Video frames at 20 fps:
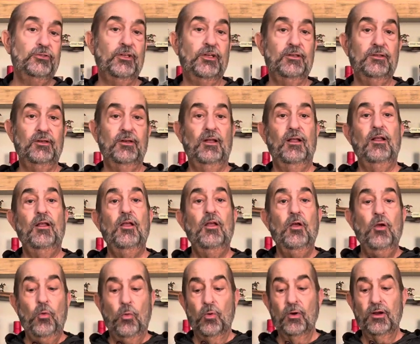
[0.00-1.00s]
it,
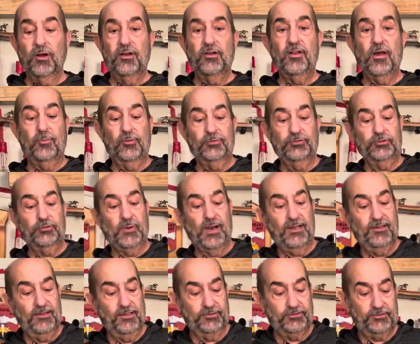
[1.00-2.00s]
we're going to double
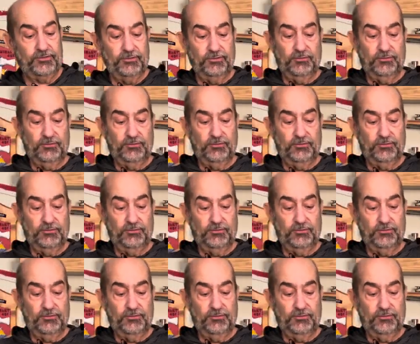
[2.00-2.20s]
strain this.